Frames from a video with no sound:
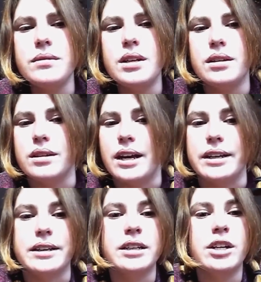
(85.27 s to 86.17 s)

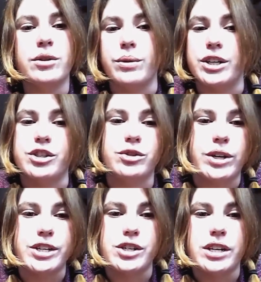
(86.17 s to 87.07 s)
like
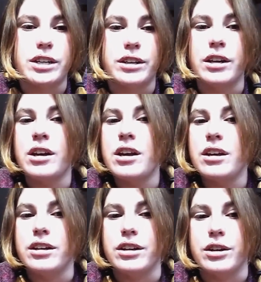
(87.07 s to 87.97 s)
registration,
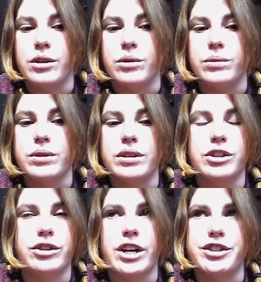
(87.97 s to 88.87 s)
you know, you're
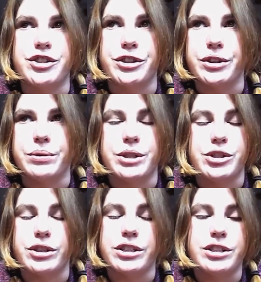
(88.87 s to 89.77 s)
not sure what you're
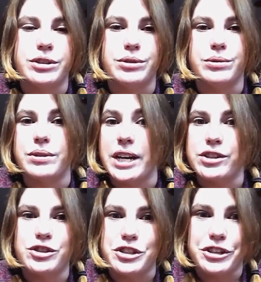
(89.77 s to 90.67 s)
going to do
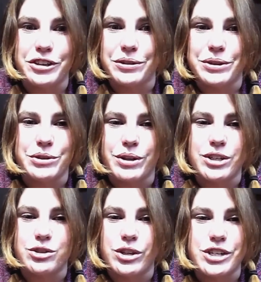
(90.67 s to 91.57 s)
next year when your
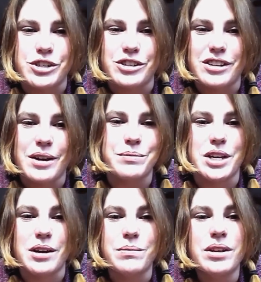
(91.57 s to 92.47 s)
registration comes
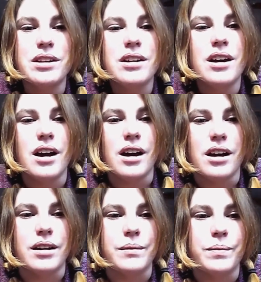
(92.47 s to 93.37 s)
up,
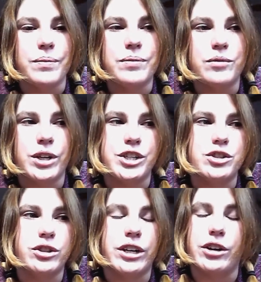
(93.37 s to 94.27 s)

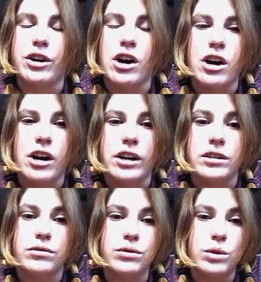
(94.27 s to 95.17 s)
registering your car in
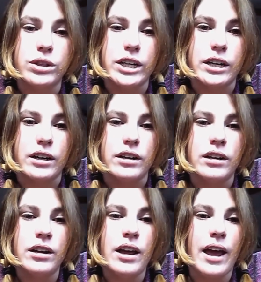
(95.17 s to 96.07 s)
Florida
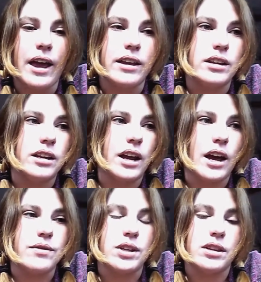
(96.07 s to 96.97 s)
and then
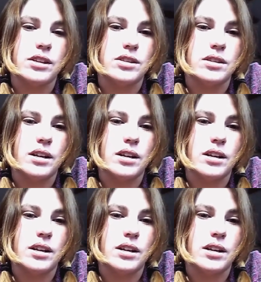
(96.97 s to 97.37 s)
having this